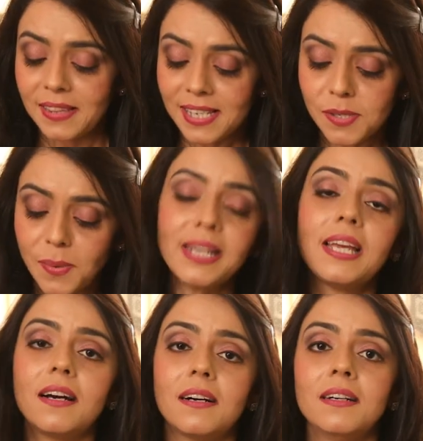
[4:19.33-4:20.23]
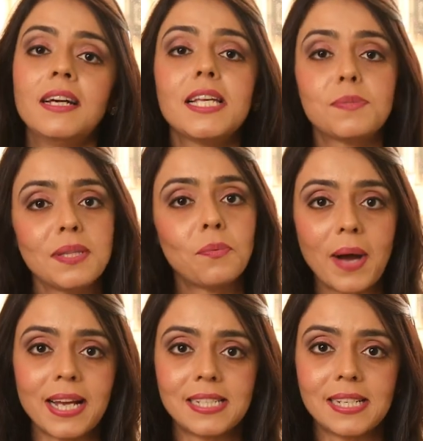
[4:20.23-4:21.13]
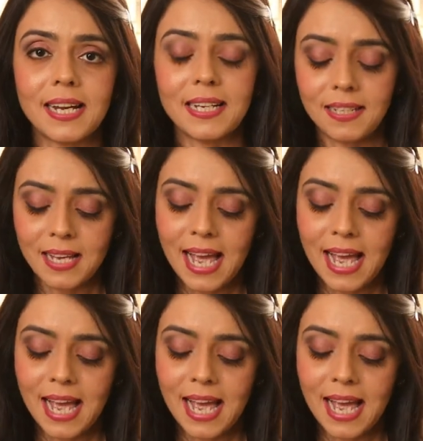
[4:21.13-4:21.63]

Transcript: This one here is with a white dial